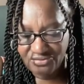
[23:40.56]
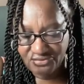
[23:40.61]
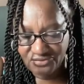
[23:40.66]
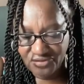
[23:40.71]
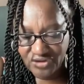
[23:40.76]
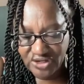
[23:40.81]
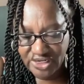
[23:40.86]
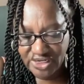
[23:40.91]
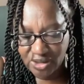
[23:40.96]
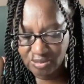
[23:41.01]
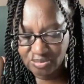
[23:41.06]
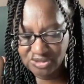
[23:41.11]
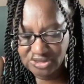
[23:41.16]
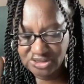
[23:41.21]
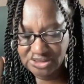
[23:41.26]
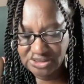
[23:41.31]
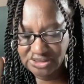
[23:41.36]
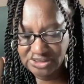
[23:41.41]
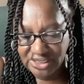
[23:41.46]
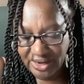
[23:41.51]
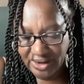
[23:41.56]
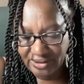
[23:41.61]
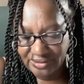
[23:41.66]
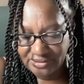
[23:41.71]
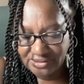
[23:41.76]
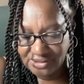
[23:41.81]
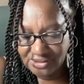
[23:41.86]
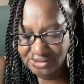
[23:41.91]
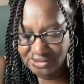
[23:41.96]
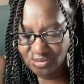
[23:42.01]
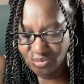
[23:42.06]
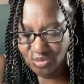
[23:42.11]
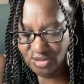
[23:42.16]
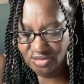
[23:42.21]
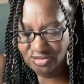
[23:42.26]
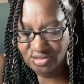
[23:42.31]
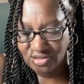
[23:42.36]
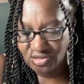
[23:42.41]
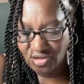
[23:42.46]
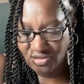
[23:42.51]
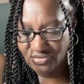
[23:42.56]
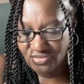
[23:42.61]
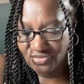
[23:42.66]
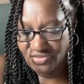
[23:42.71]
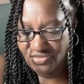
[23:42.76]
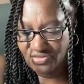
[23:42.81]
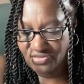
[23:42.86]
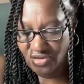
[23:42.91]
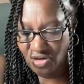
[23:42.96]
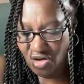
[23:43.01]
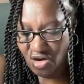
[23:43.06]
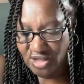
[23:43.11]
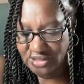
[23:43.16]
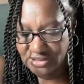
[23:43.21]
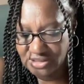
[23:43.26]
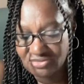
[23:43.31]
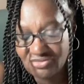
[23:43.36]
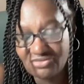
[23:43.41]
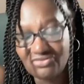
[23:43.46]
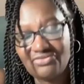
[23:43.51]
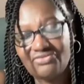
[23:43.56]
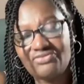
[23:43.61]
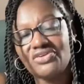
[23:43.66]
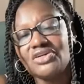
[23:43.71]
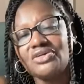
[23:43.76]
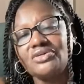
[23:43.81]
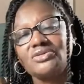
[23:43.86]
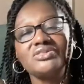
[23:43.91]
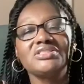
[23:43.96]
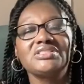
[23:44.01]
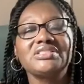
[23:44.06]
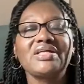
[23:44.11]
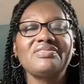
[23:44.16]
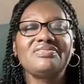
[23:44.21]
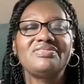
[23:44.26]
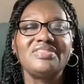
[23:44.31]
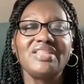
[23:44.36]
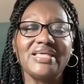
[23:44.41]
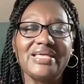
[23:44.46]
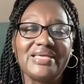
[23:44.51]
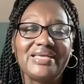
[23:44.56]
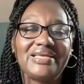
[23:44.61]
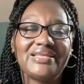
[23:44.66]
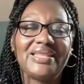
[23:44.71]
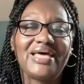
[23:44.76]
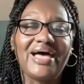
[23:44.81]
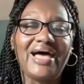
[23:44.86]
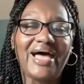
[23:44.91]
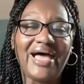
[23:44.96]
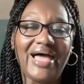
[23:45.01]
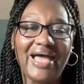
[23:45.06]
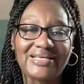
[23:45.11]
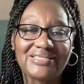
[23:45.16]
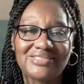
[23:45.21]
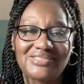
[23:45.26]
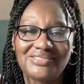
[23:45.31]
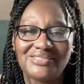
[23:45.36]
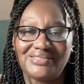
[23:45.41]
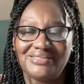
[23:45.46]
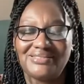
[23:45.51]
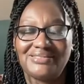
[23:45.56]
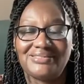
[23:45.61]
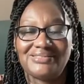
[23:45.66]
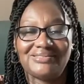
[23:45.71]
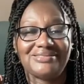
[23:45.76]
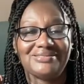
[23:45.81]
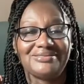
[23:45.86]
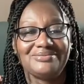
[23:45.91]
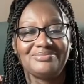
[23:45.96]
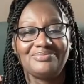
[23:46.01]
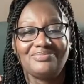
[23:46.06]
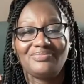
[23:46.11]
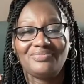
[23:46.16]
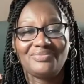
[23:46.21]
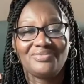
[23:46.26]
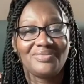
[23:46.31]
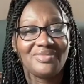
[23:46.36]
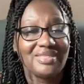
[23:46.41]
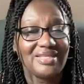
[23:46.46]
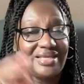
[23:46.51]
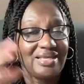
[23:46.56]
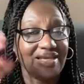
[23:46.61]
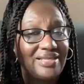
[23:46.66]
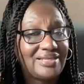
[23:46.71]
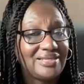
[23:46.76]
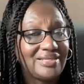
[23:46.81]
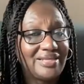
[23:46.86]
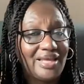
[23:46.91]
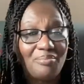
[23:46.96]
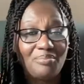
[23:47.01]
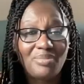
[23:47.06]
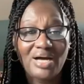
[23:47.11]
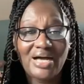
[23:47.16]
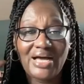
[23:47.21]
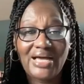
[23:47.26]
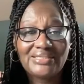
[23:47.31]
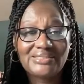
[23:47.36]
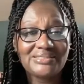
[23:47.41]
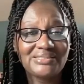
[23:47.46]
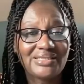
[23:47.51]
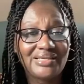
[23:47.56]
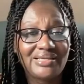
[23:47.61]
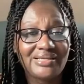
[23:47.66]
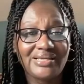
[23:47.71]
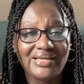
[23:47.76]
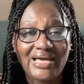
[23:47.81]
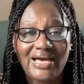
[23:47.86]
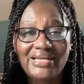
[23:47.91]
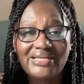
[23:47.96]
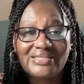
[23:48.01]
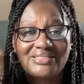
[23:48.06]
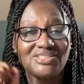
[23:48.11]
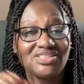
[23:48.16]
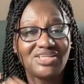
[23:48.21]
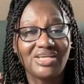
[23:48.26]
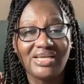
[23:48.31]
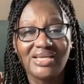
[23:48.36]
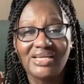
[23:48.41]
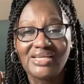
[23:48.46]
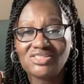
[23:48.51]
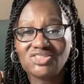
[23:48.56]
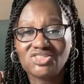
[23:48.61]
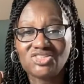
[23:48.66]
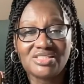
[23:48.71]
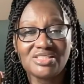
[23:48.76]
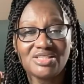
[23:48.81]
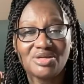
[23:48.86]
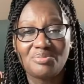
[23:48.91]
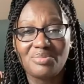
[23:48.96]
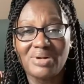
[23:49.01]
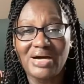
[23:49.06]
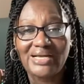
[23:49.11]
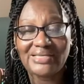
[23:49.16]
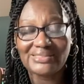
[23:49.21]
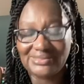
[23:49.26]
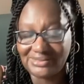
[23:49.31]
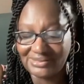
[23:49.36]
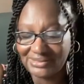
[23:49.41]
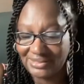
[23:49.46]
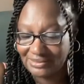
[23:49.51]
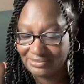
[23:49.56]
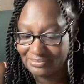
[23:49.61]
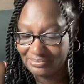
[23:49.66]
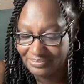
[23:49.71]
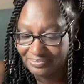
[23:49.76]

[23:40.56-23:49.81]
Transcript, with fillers: Freedom starts with your thoughts first, then actions. That mindset, got to change the mindset.